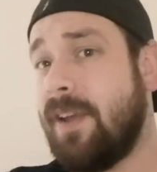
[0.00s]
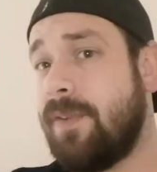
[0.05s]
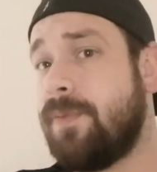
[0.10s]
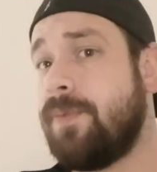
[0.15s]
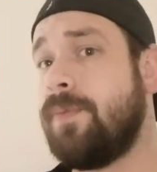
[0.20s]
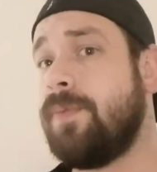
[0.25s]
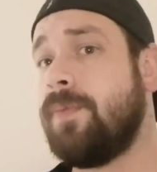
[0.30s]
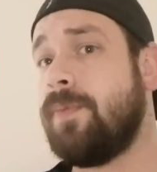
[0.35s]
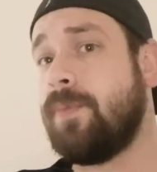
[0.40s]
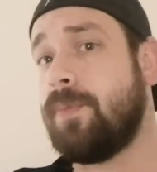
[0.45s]

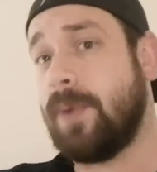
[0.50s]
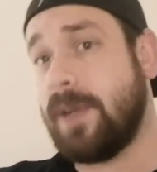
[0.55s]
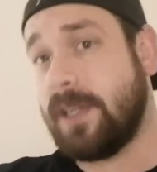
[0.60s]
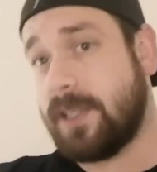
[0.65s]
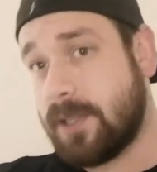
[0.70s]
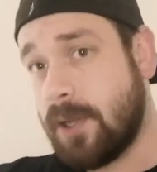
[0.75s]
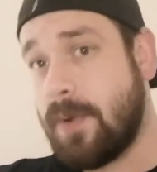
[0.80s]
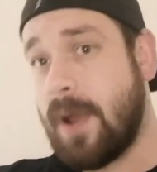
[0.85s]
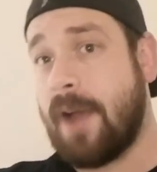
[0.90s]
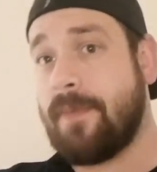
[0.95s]
If we
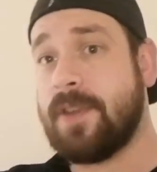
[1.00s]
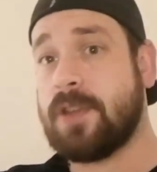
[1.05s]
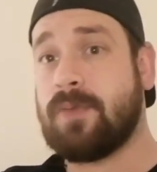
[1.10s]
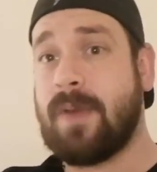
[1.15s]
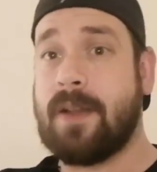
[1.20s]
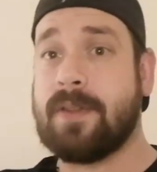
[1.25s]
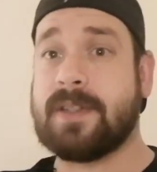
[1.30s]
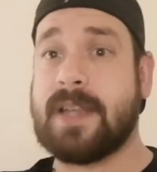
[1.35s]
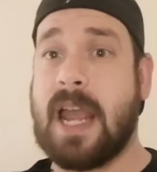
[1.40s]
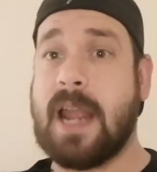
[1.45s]
do have this
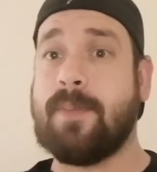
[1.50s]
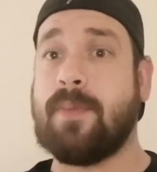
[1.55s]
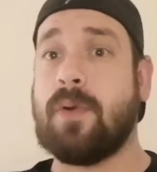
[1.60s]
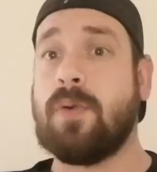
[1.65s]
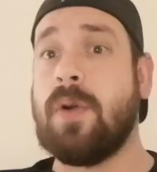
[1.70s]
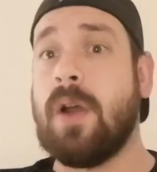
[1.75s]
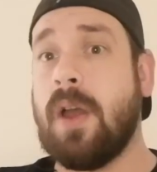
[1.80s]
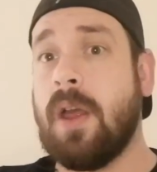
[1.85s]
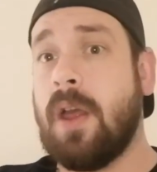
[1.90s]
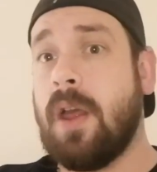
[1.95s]

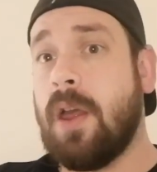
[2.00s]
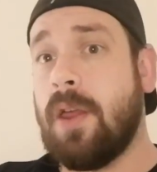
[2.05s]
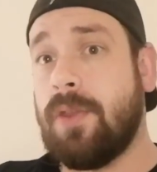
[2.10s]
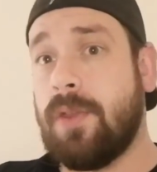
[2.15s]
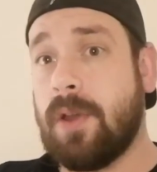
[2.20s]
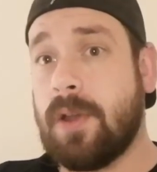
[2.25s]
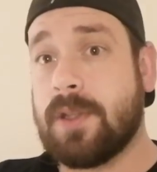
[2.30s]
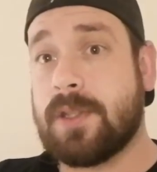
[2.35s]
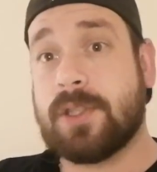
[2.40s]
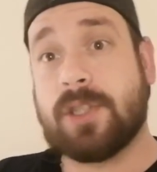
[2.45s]
roundtable
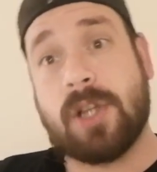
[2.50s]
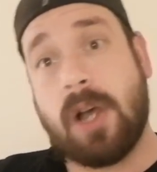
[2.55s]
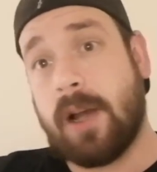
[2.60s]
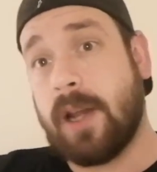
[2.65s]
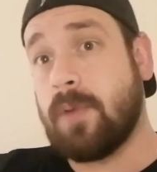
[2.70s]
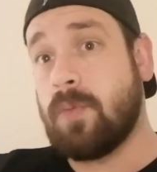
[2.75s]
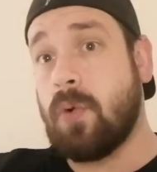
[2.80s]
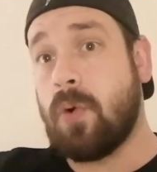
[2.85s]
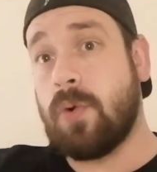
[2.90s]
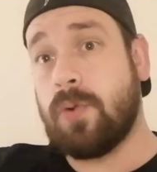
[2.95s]
that
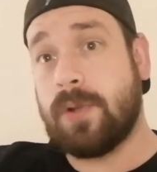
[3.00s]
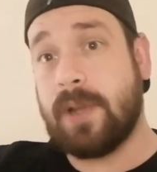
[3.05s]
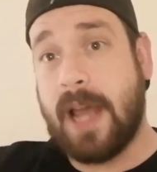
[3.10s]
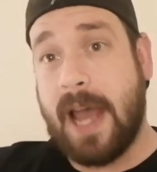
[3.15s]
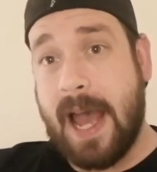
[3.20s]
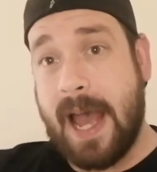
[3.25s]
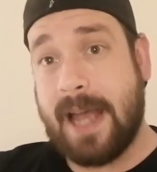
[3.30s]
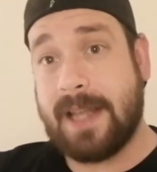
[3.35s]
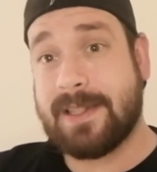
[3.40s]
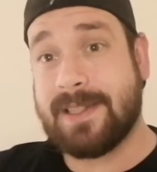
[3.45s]
Charlie Ward
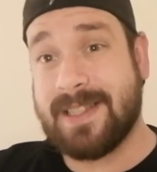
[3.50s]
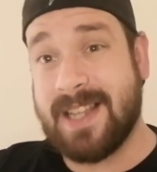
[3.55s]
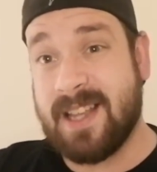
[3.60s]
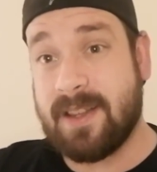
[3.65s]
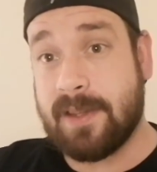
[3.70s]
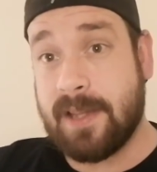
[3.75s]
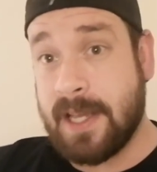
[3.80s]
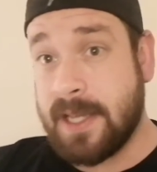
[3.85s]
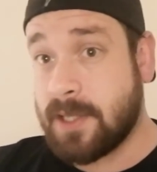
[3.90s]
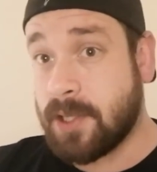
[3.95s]
has
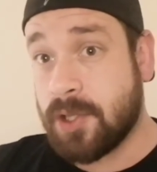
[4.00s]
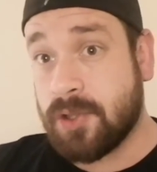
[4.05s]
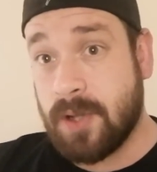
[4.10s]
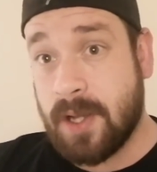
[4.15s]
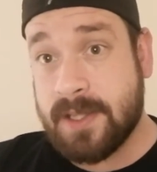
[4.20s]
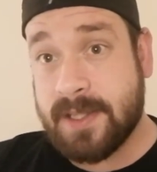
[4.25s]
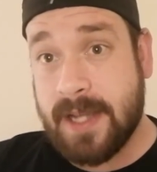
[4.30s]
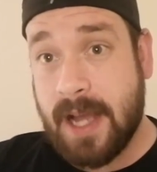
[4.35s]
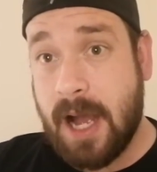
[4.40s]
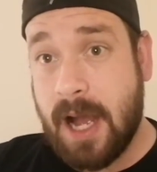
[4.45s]
said that he's going to
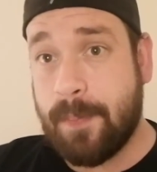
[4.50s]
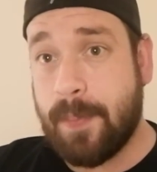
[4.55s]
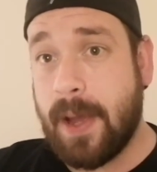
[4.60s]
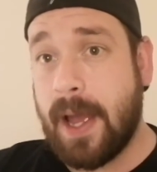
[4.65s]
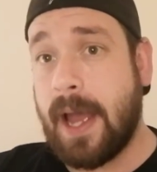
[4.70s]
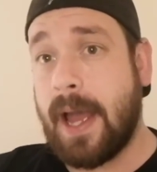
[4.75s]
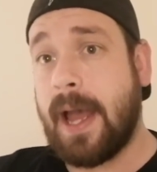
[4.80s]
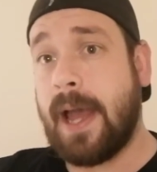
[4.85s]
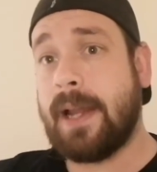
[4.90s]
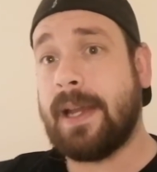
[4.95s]
try and set
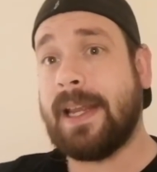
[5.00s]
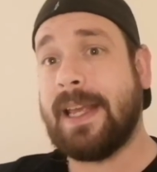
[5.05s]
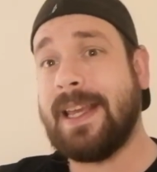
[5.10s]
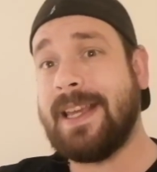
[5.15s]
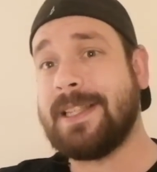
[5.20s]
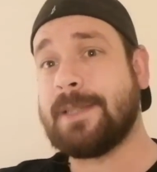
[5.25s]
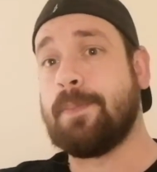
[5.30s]
up, and